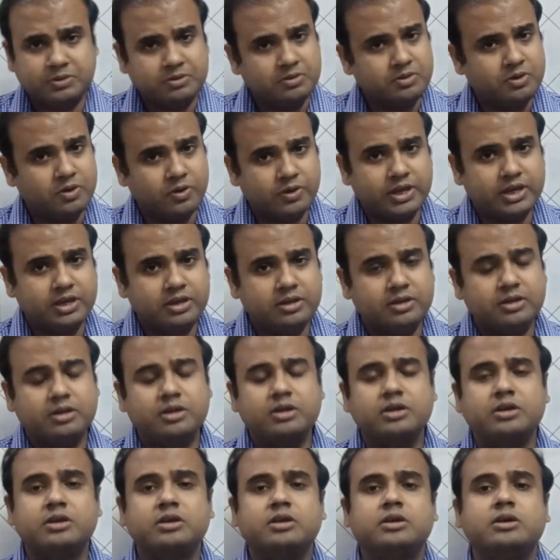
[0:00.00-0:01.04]
Okay.
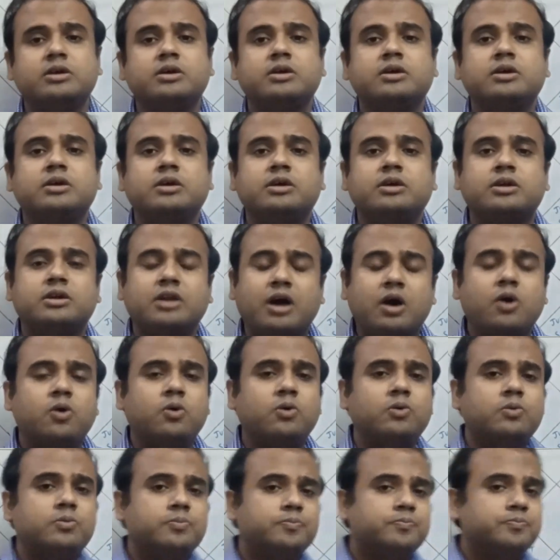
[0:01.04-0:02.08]

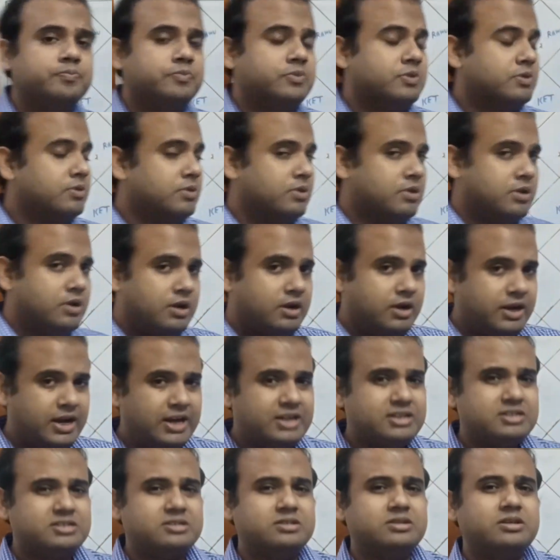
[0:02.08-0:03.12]
Now,
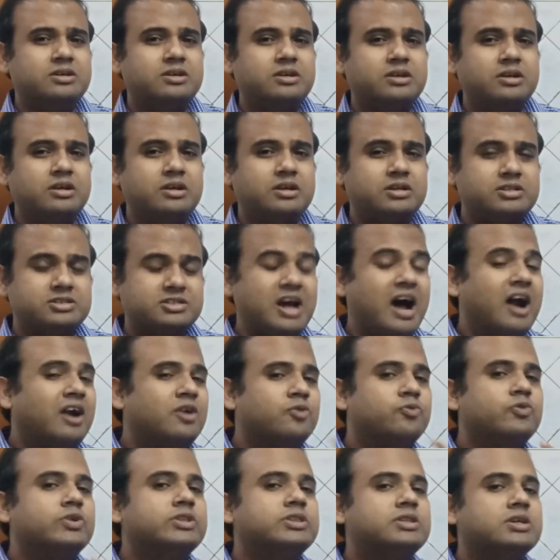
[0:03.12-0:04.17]
let's start
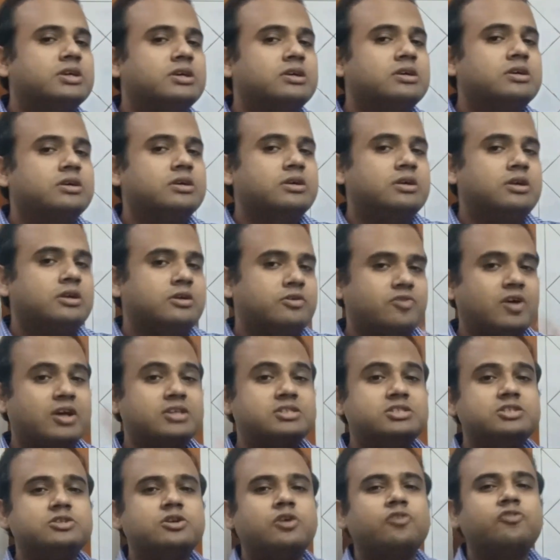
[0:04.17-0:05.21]
with the
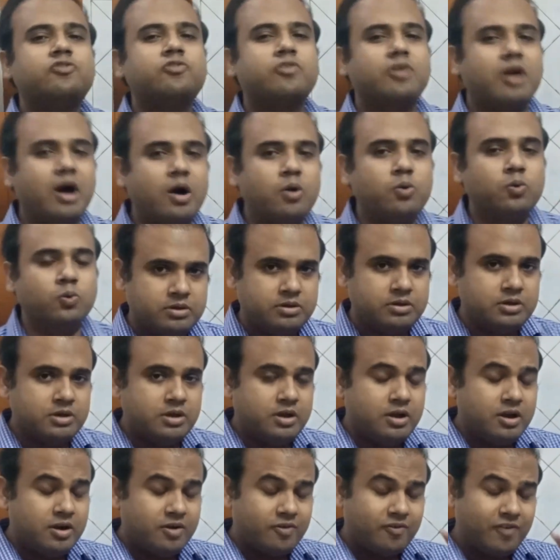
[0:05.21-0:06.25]
transit of Rahu.
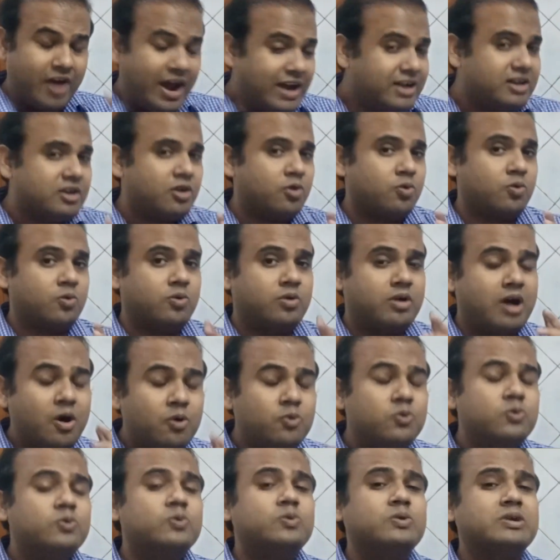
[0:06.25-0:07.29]
Right now,
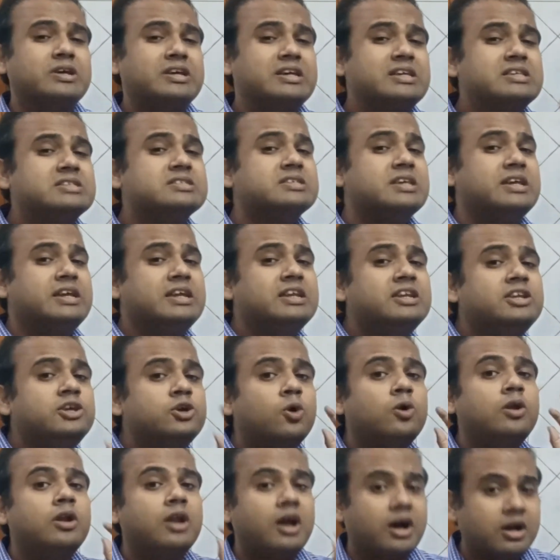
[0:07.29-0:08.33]
Rahu is in your
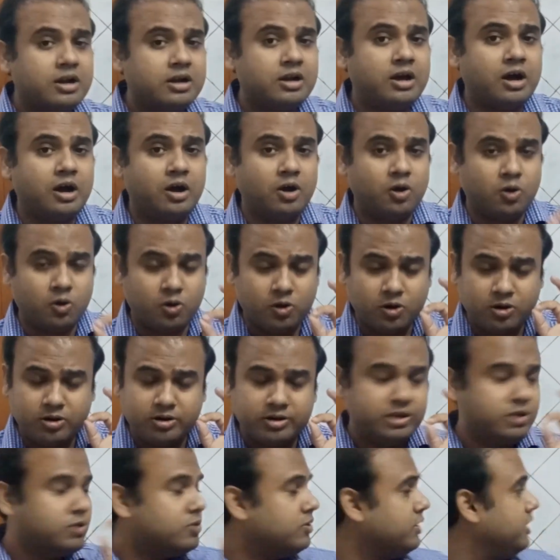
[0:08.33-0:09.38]
lagna or
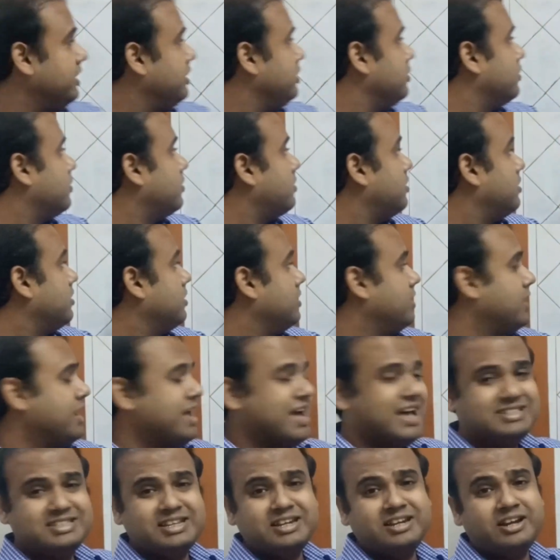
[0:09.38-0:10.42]
in your
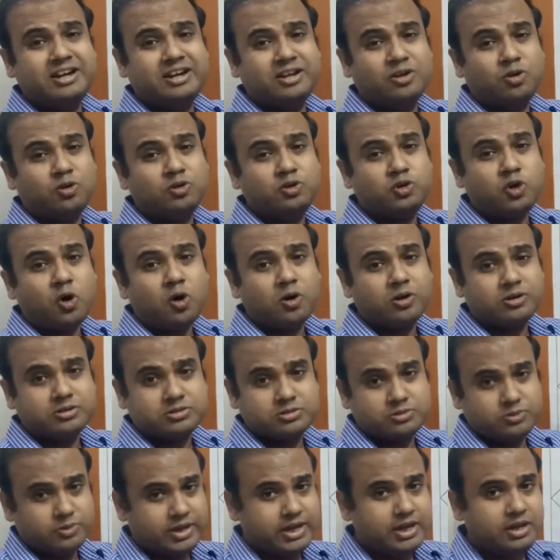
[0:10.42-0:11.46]
ascendant on Taurus.
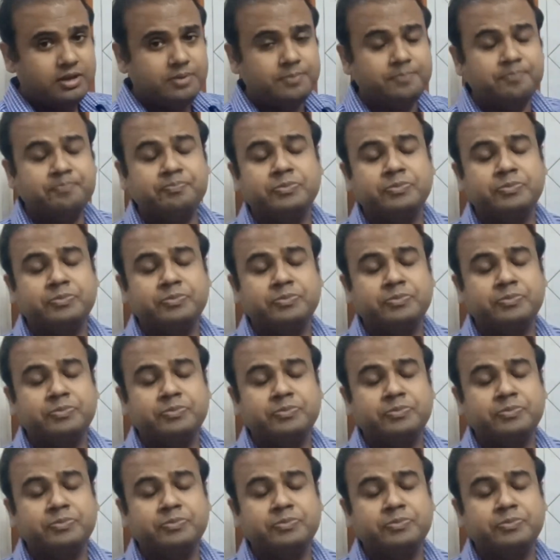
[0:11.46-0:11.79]
Okay.